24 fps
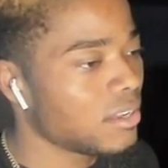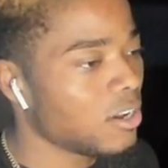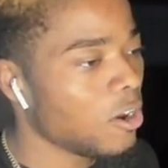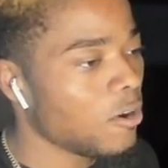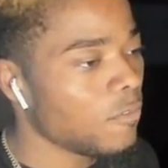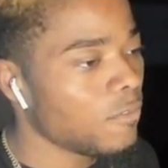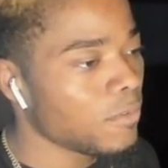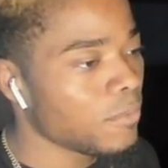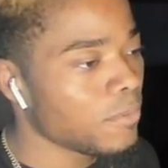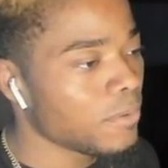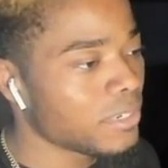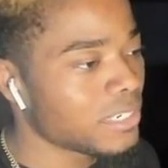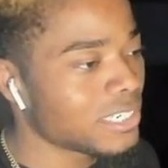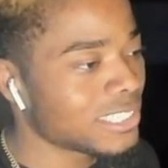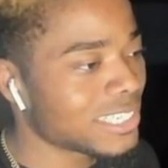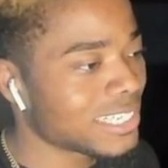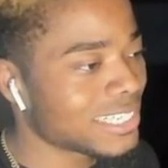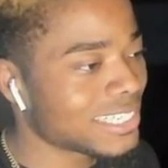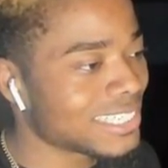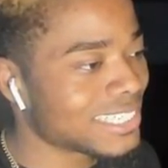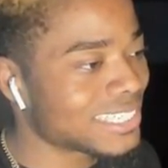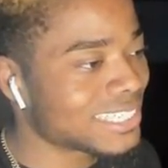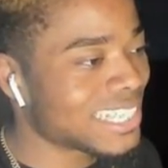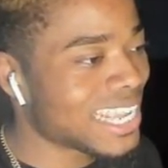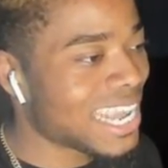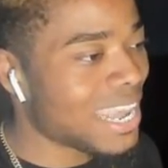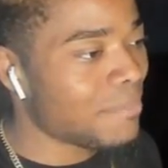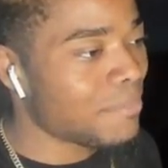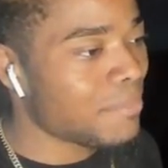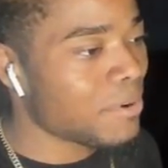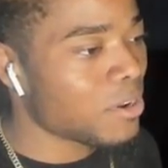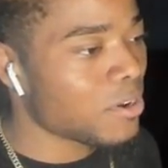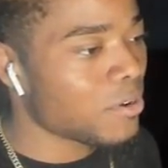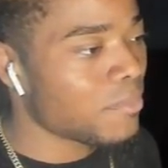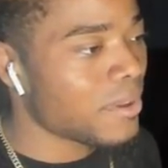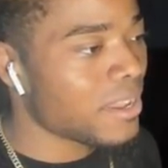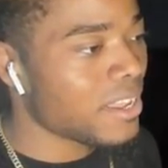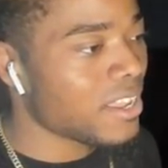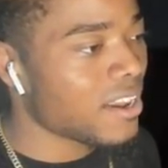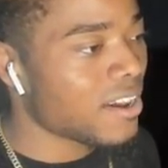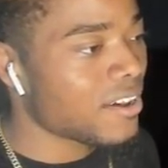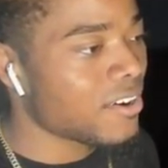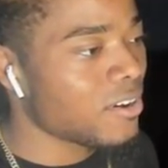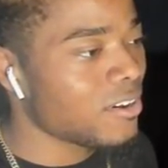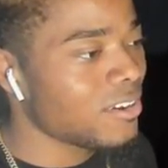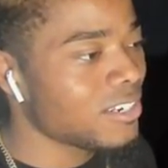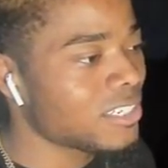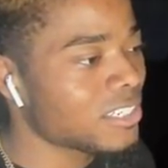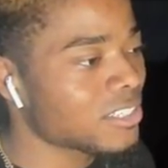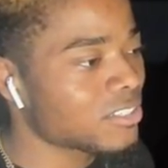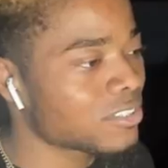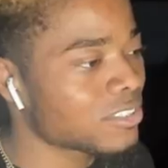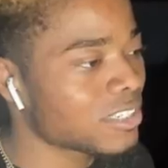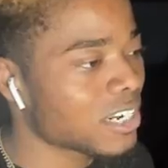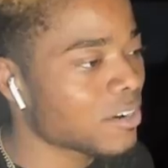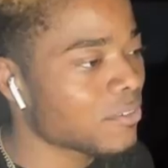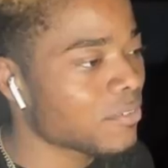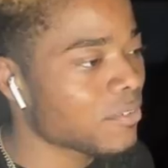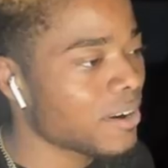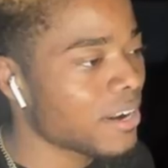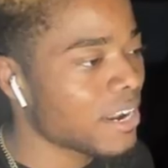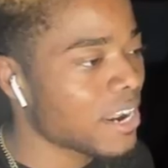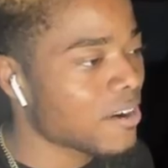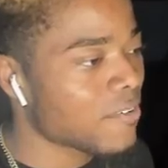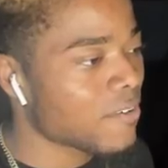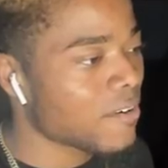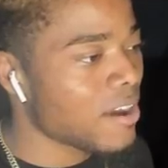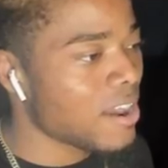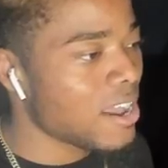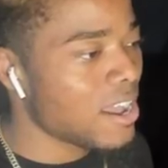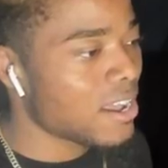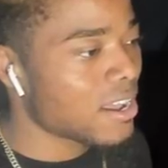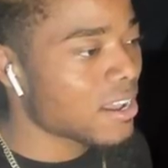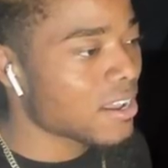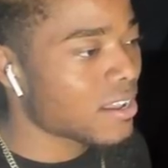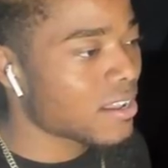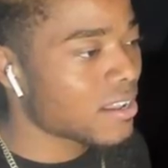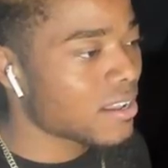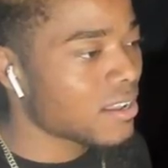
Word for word: Hopefully we can get the stop though, man. Y'all know he's just gonna try to run that rod.